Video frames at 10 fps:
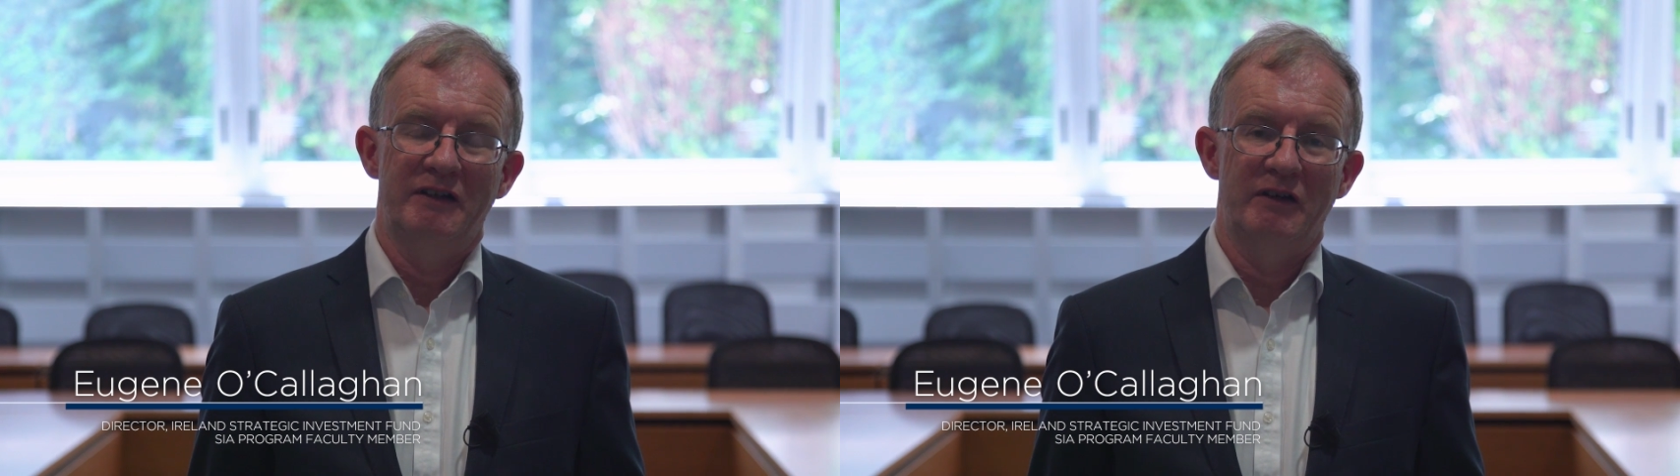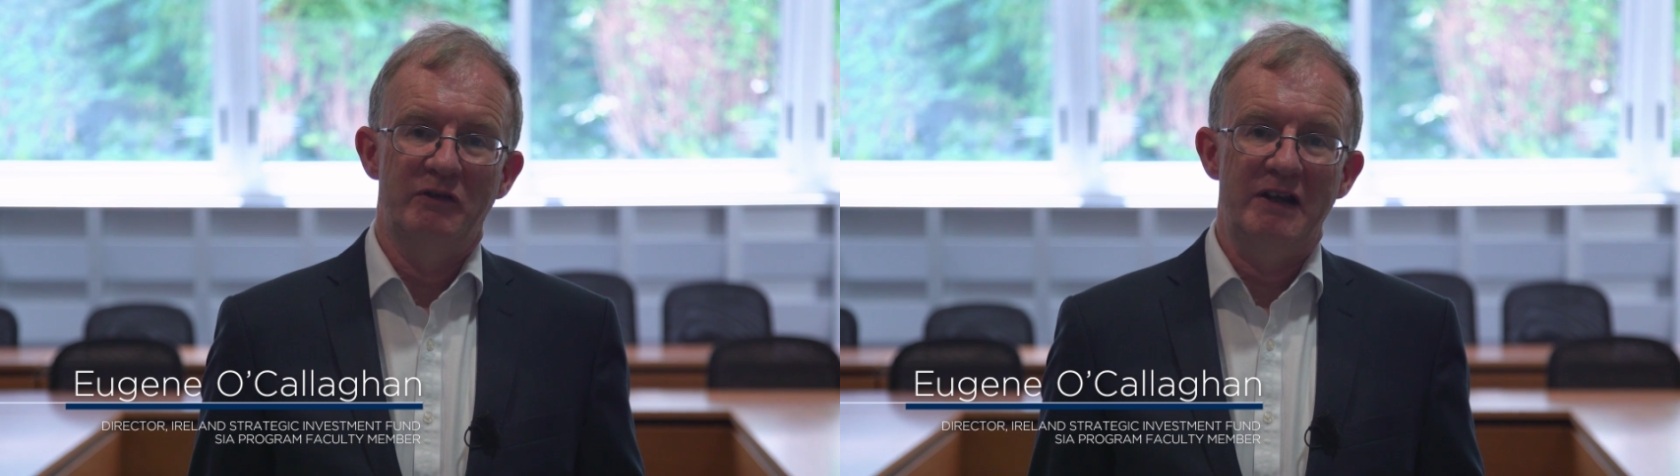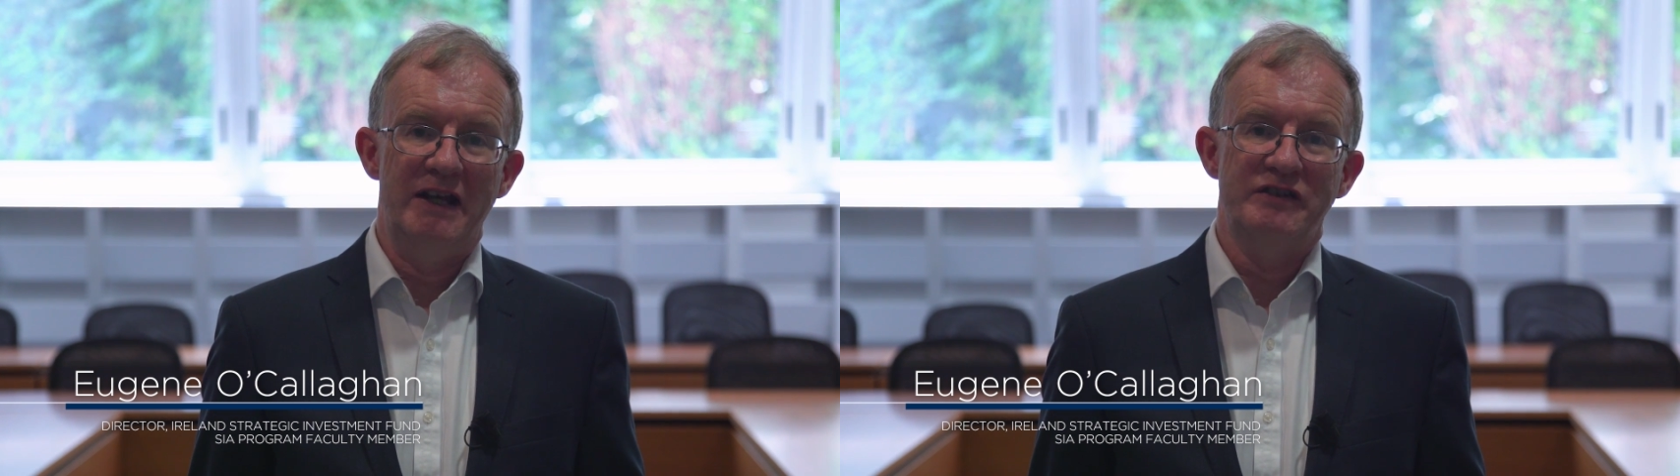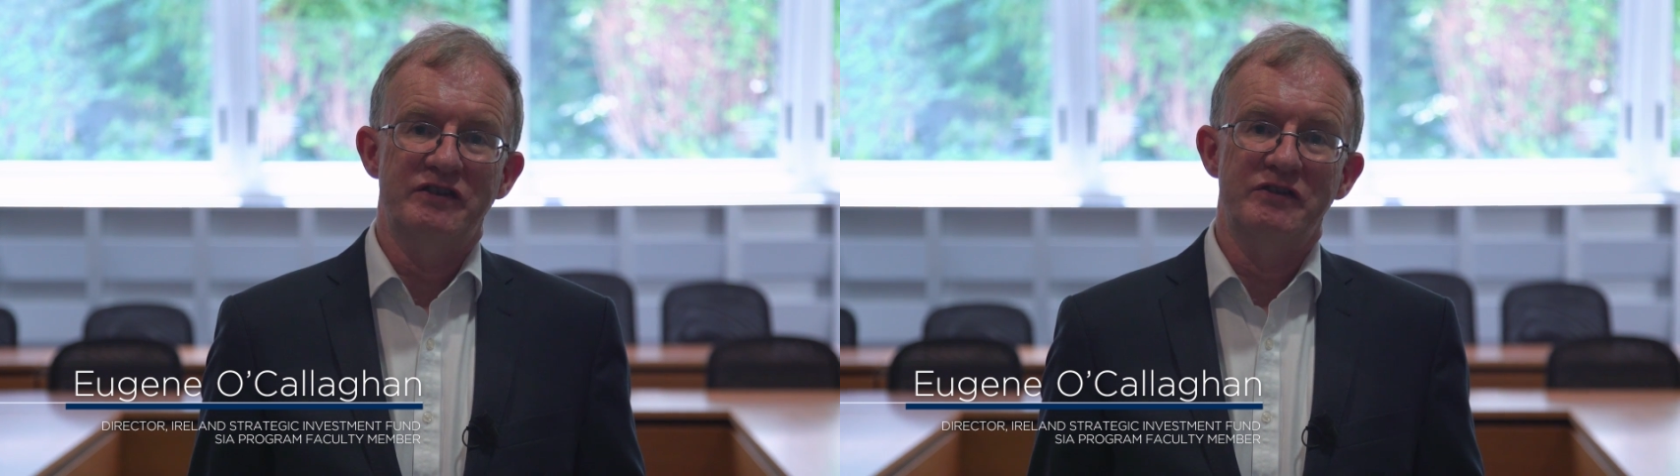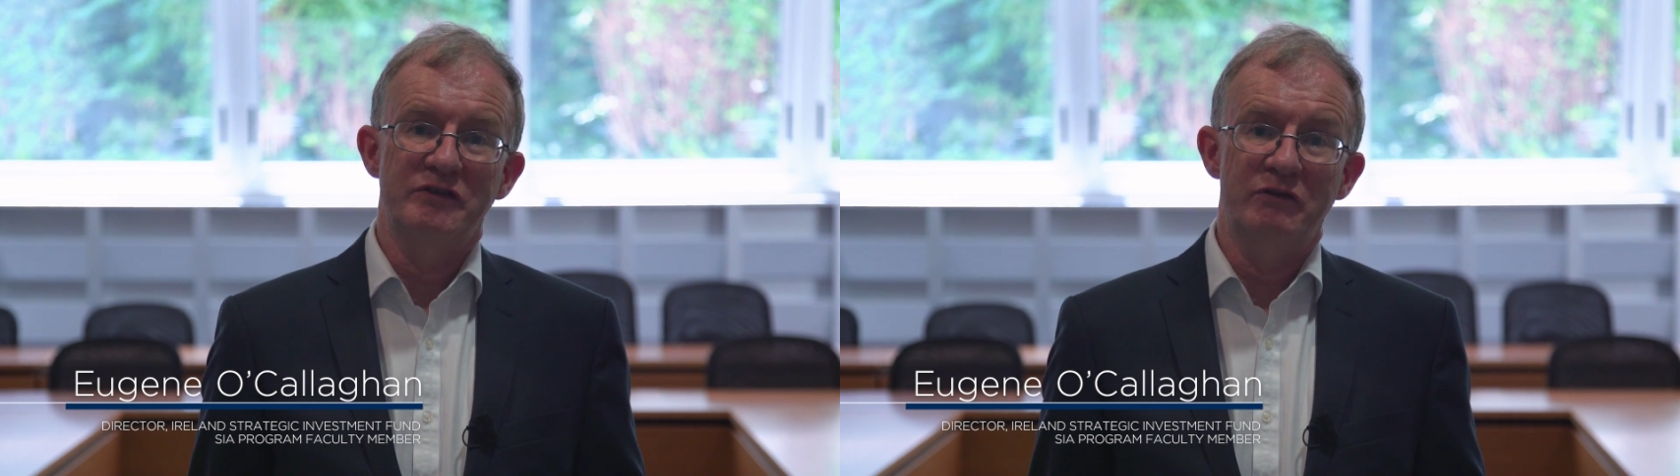or
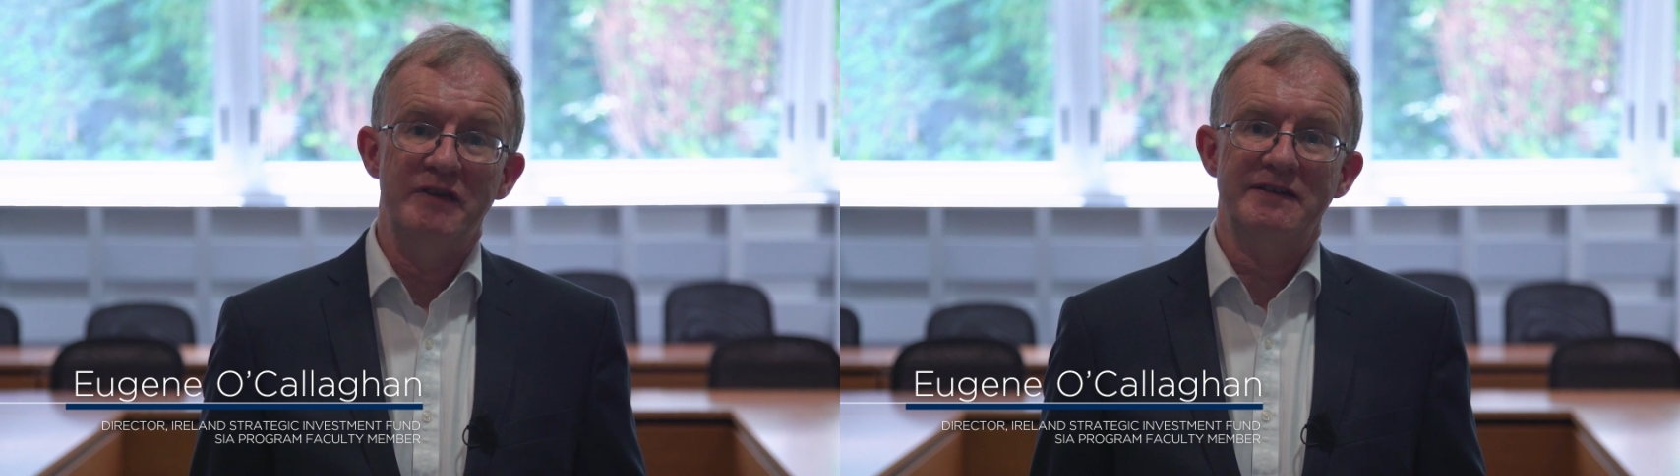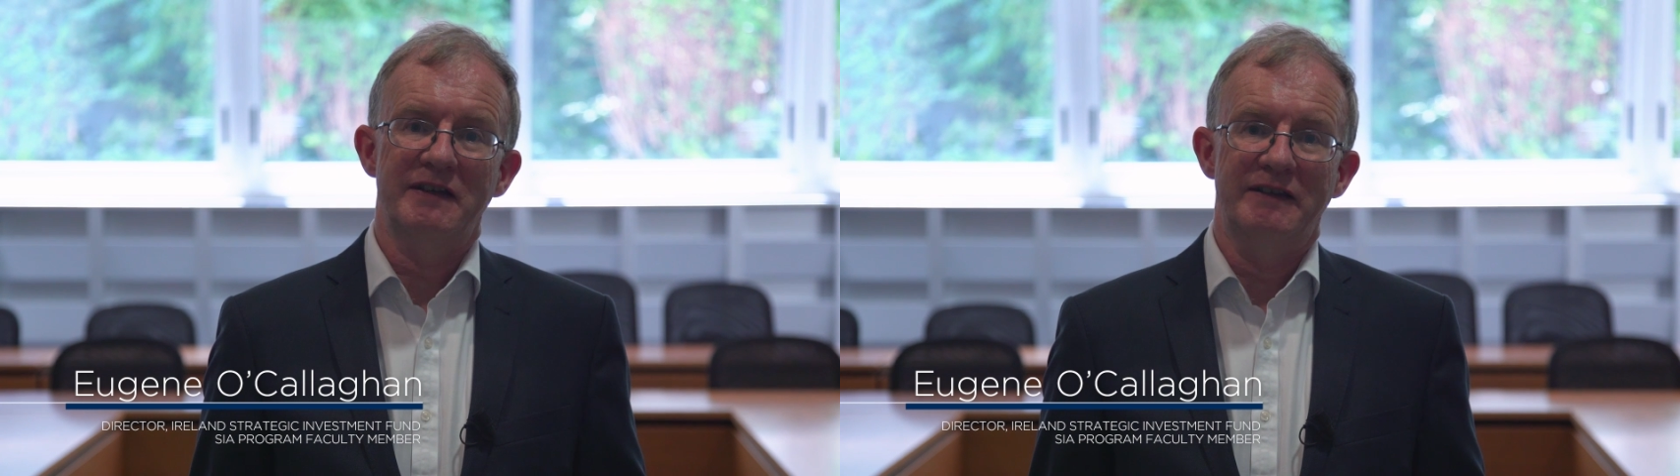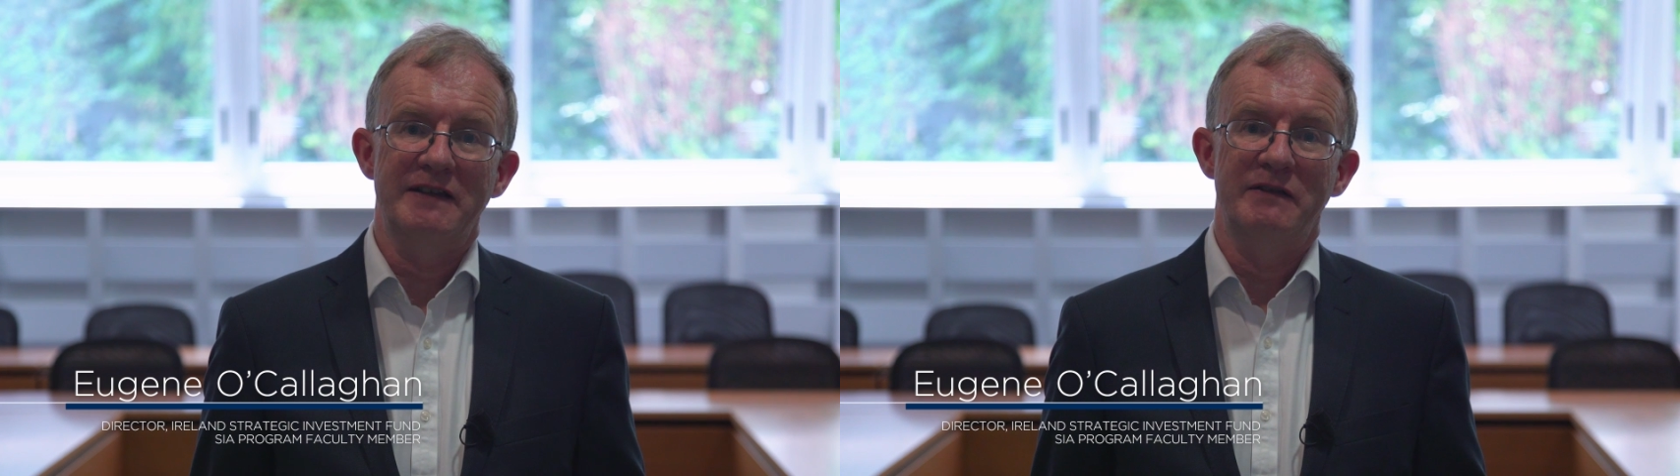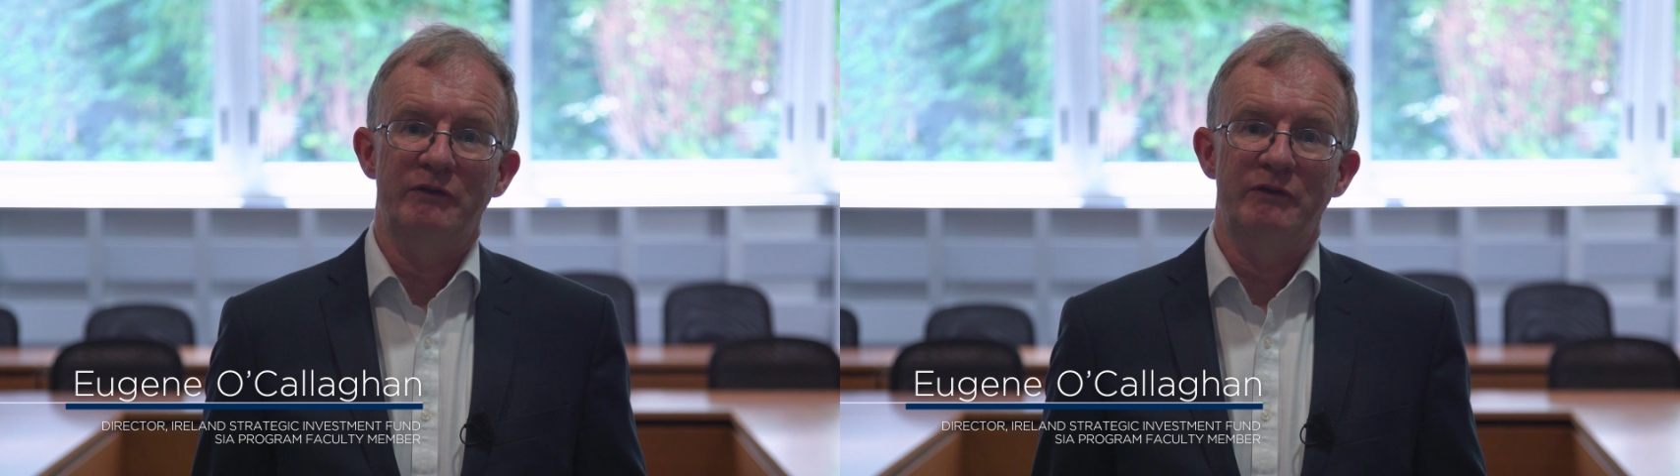related to the risk that's